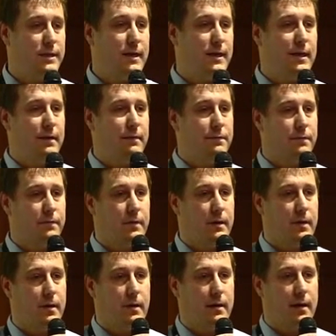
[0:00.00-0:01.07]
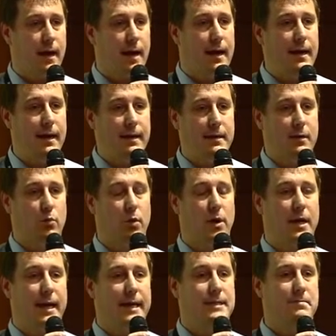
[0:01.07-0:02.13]
and then I've highlighted
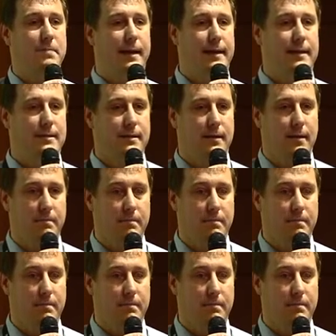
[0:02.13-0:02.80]
one aspect,